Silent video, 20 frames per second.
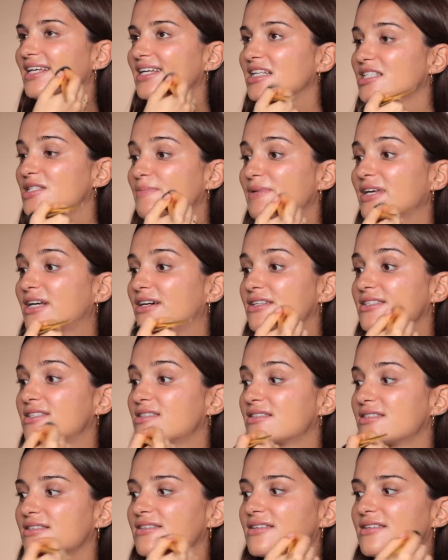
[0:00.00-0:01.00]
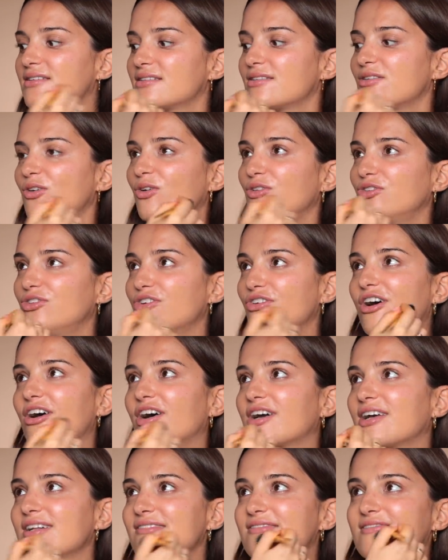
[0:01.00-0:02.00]
It's because all the
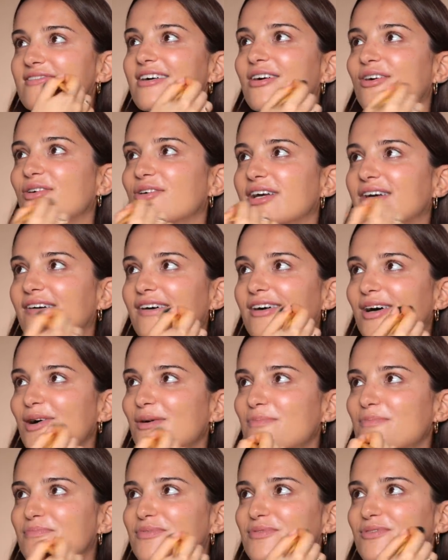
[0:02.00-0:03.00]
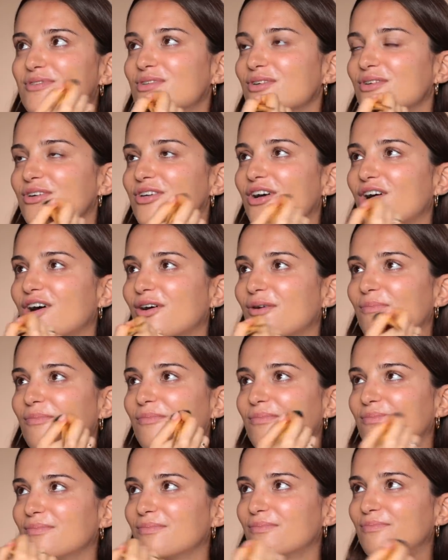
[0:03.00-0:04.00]
organs are going up, so your
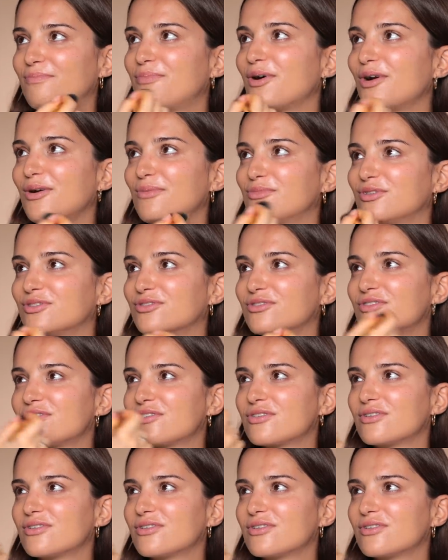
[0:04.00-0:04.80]
pulmons,